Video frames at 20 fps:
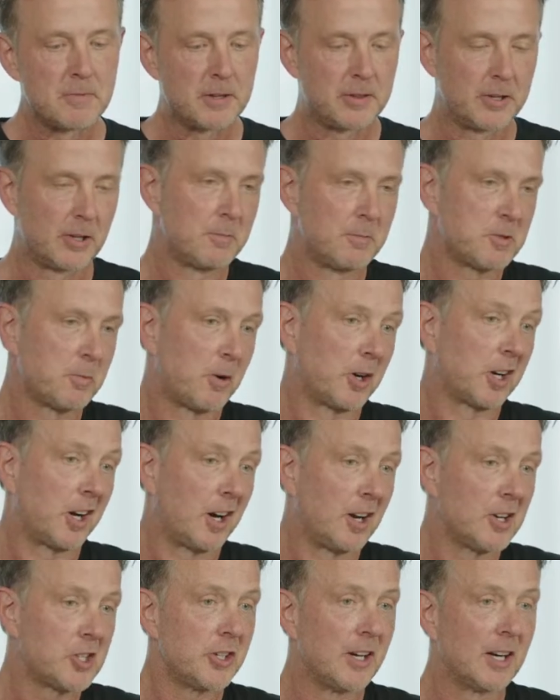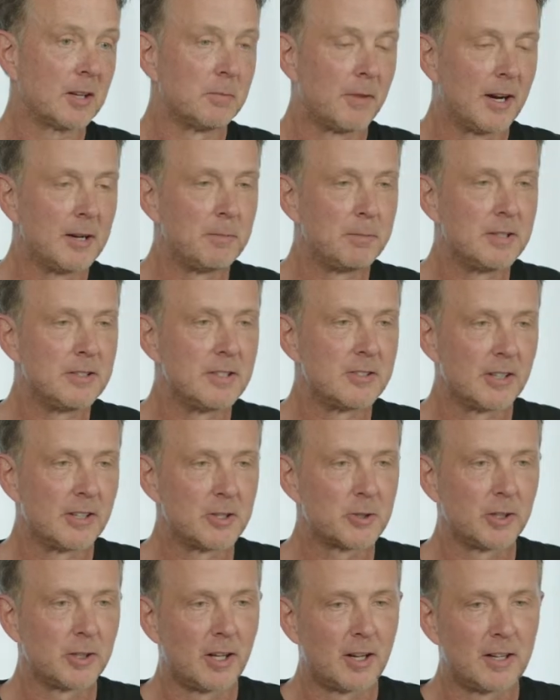The Ethereum smart contract might be
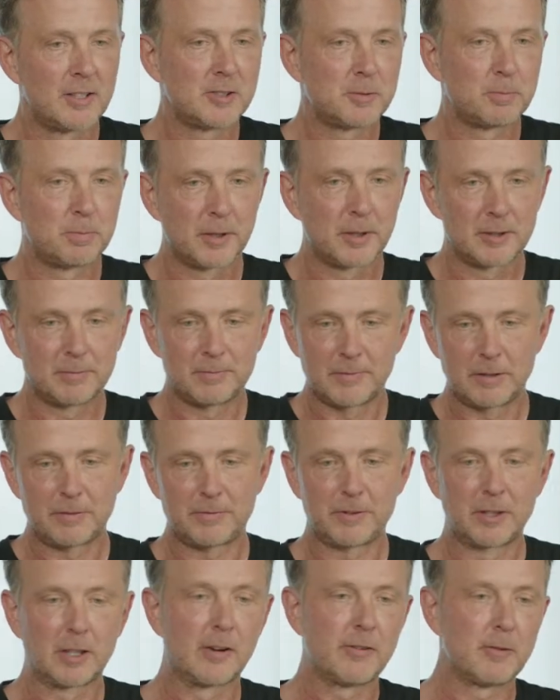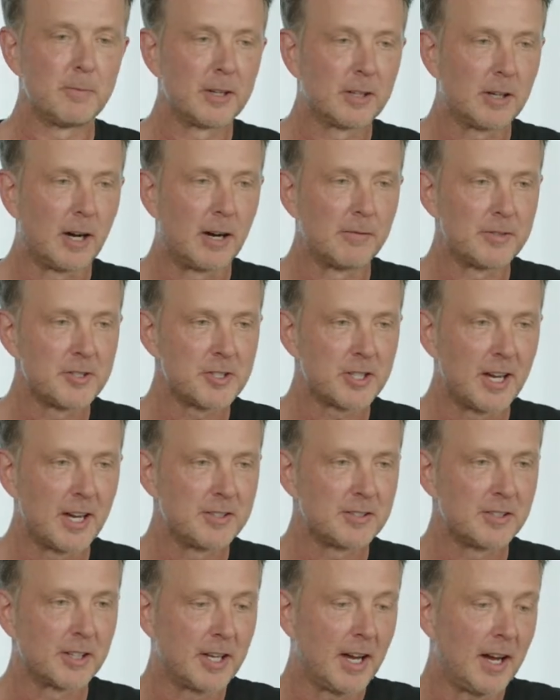decentralized, but if the government
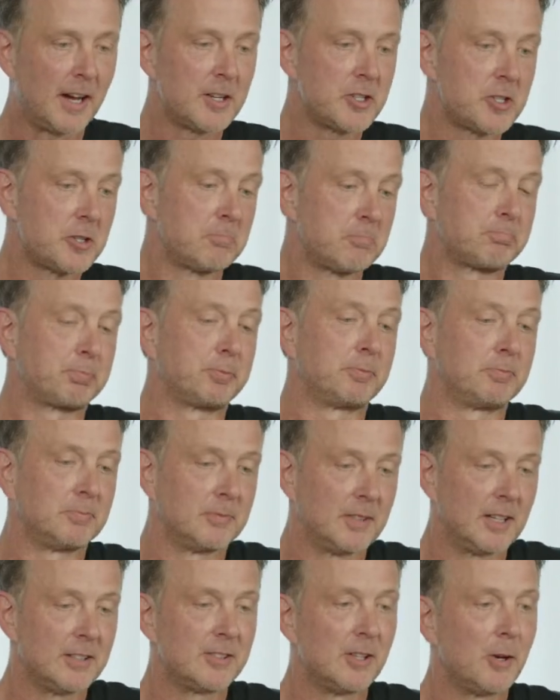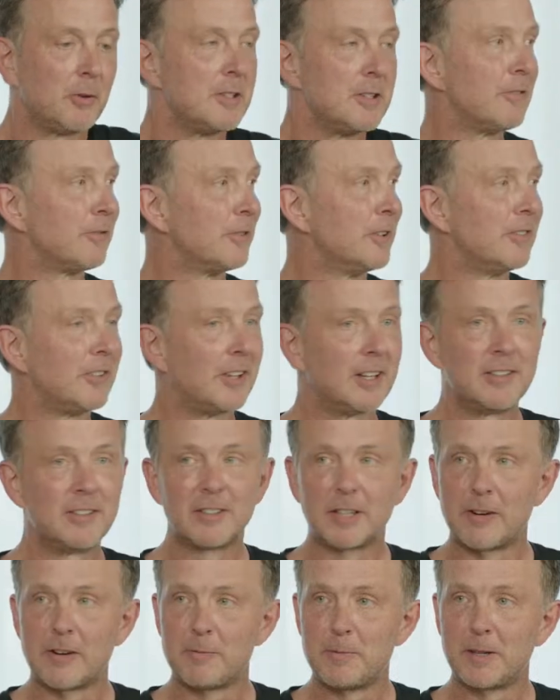confiscates the cash, it's no different than
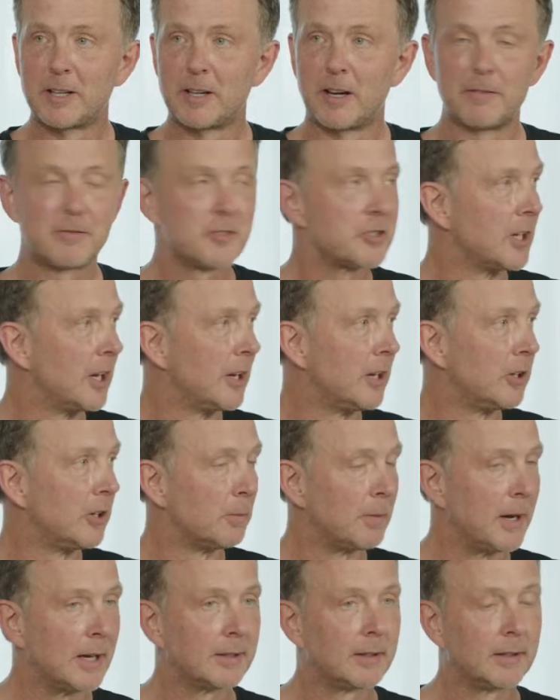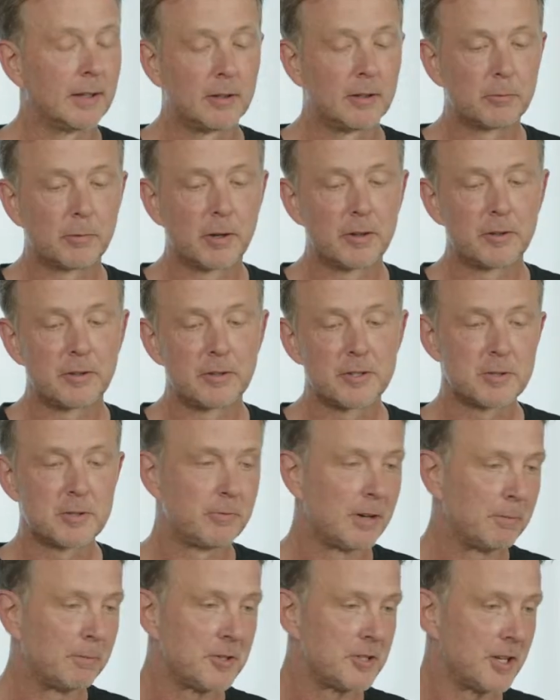the government confiscating your bank account, whether
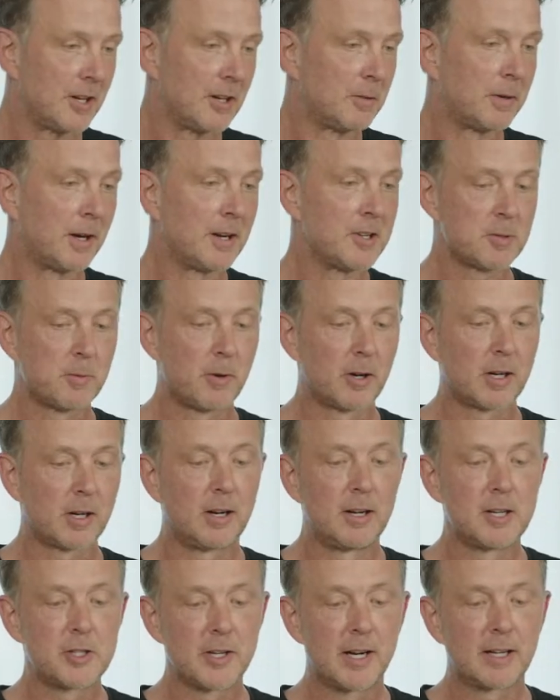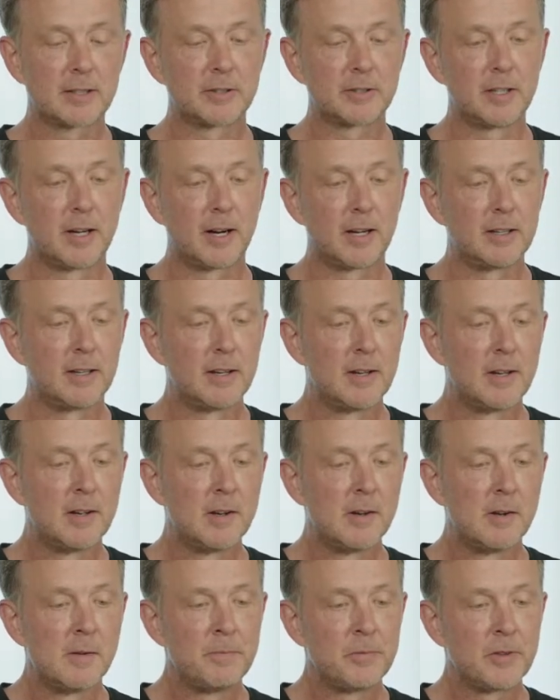it's represented by a smart contract or not.
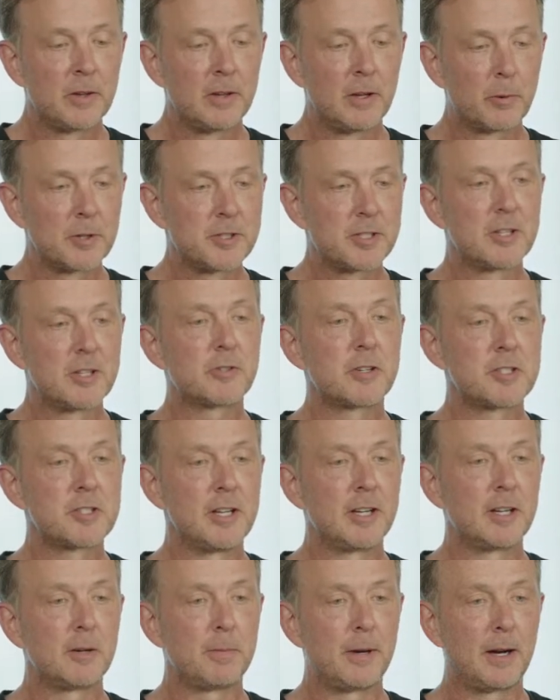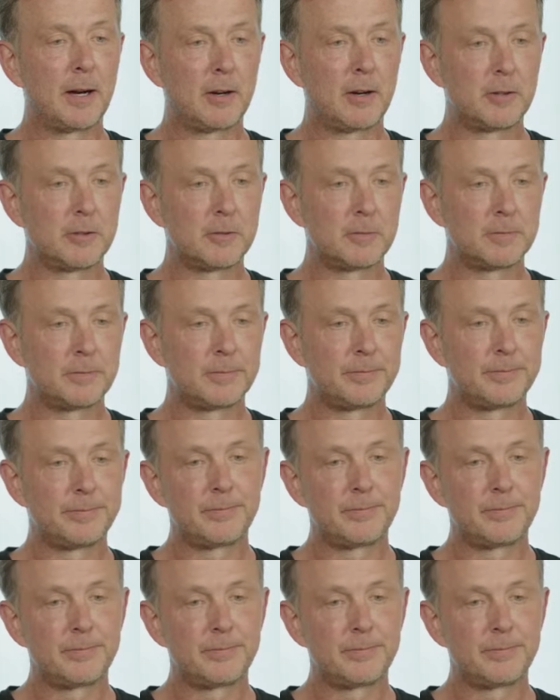And what's interesting about